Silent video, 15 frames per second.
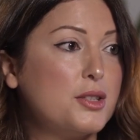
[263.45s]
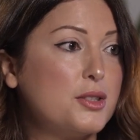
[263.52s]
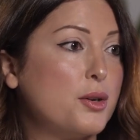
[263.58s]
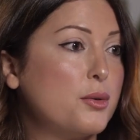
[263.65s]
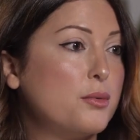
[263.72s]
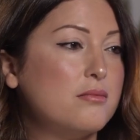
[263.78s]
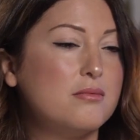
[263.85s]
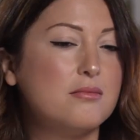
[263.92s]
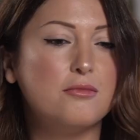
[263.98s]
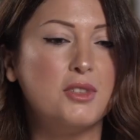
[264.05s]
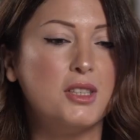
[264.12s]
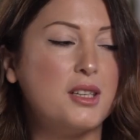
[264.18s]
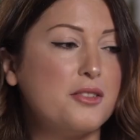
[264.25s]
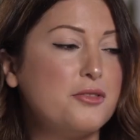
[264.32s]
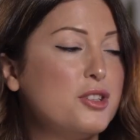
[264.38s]
So
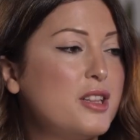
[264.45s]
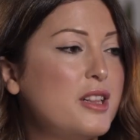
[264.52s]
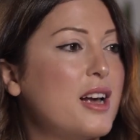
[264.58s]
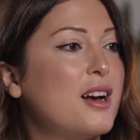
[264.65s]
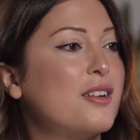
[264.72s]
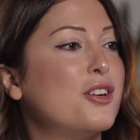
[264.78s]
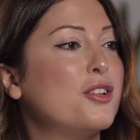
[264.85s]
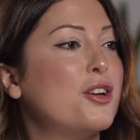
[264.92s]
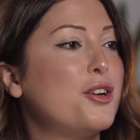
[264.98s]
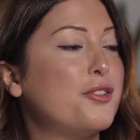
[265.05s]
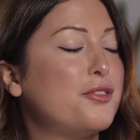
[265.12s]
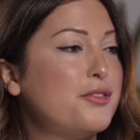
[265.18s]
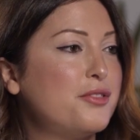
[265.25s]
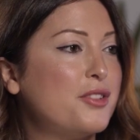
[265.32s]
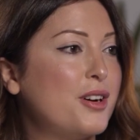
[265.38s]
we definitely have a lot
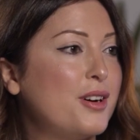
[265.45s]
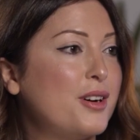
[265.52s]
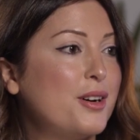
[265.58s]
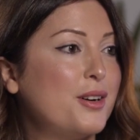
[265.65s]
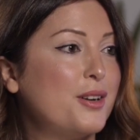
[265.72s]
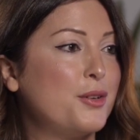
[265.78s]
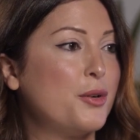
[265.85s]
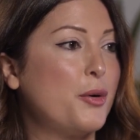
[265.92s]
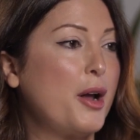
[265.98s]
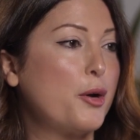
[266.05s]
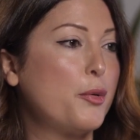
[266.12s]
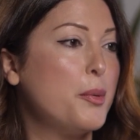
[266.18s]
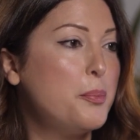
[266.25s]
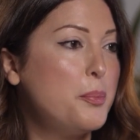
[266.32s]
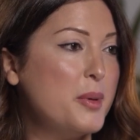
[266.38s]
of
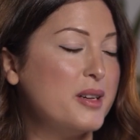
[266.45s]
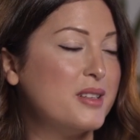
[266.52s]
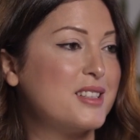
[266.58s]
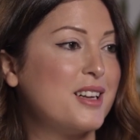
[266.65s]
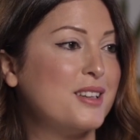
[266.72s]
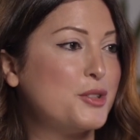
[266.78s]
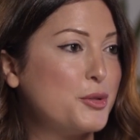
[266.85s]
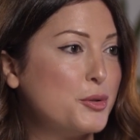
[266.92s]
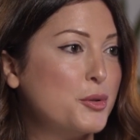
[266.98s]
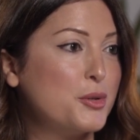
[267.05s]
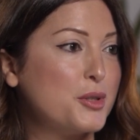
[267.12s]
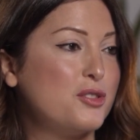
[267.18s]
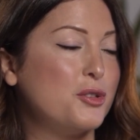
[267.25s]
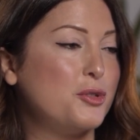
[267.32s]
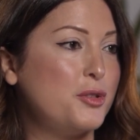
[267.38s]
equipments and
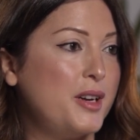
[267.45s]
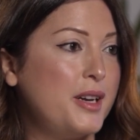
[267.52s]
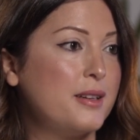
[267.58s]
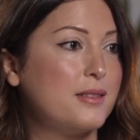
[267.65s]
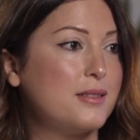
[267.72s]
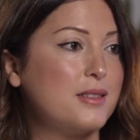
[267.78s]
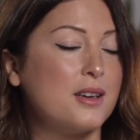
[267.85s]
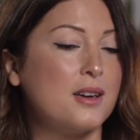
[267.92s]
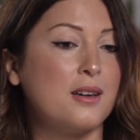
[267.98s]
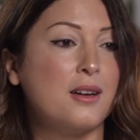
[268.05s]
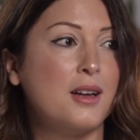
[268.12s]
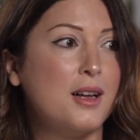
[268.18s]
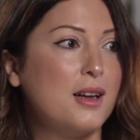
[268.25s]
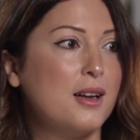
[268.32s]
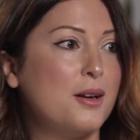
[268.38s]
tools to treat
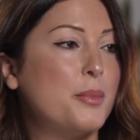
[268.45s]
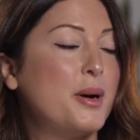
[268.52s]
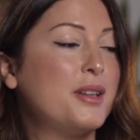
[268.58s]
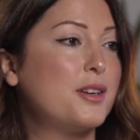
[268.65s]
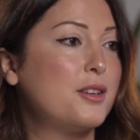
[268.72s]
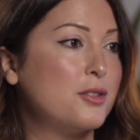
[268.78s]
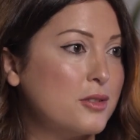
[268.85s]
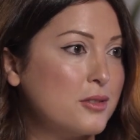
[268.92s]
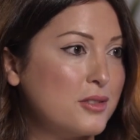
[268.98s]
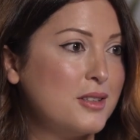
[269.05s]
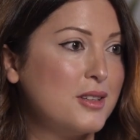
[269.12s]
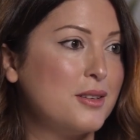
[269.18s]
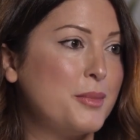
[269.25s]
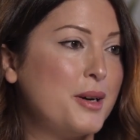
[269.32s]
medical